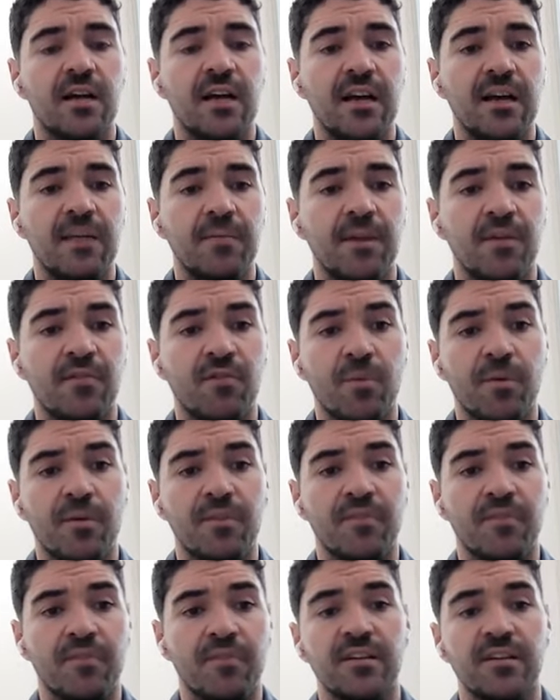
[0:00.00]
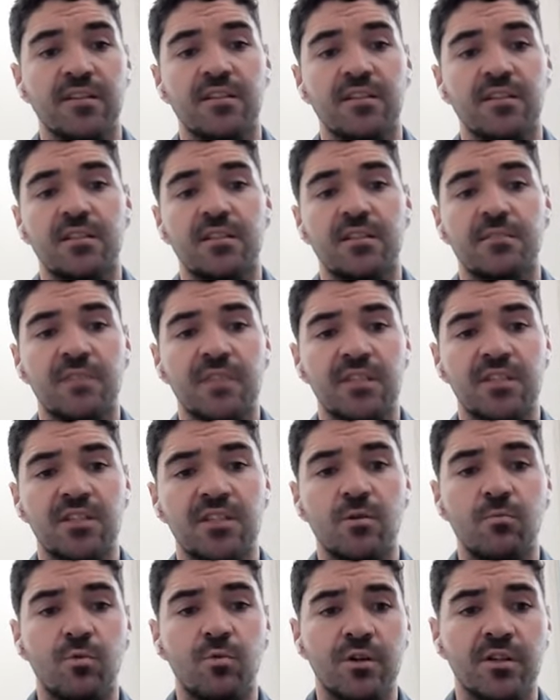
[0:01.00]
um, aerobic fitness, then
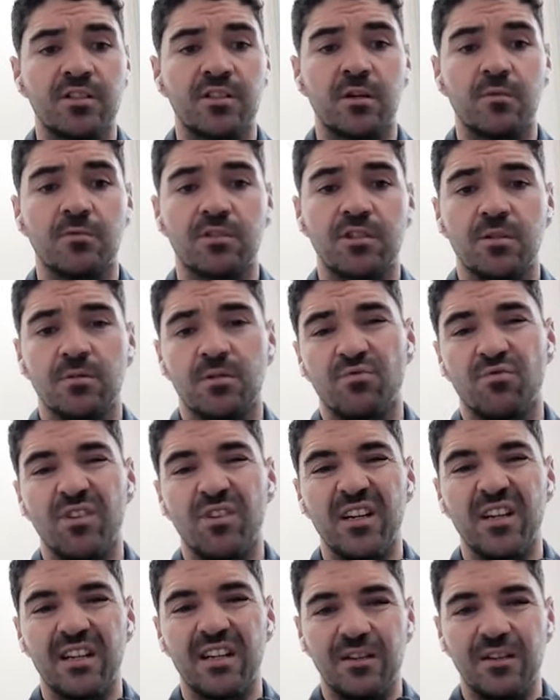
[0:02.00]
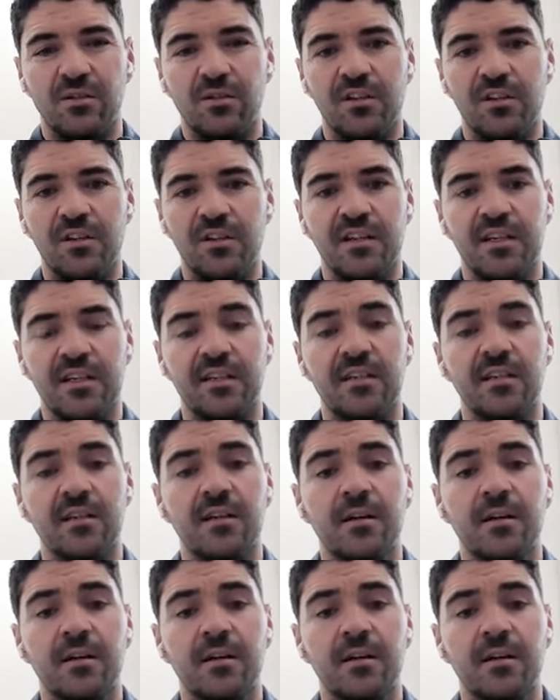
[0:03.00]
zone one and zone two is really all you need.